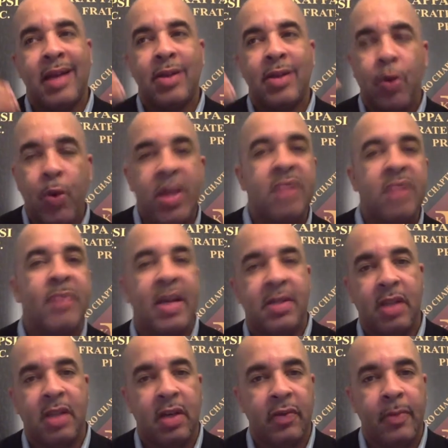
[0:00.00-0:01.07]
quiz
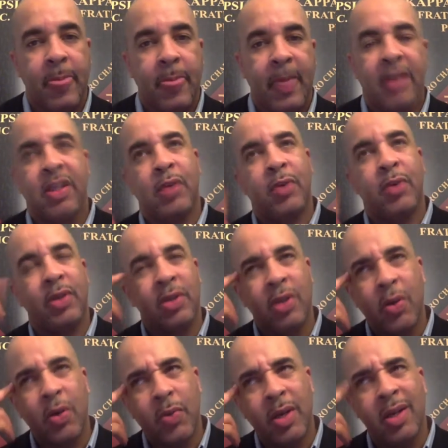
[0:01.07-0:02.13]
myself. I say, well, you
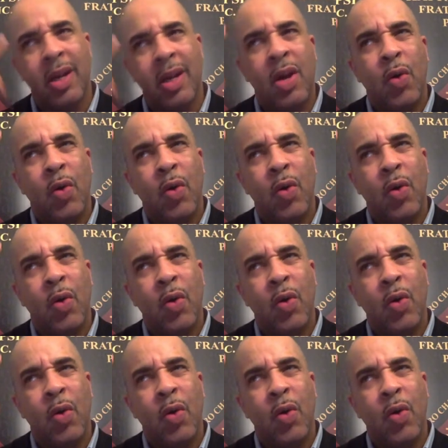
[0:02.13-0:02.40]
know what?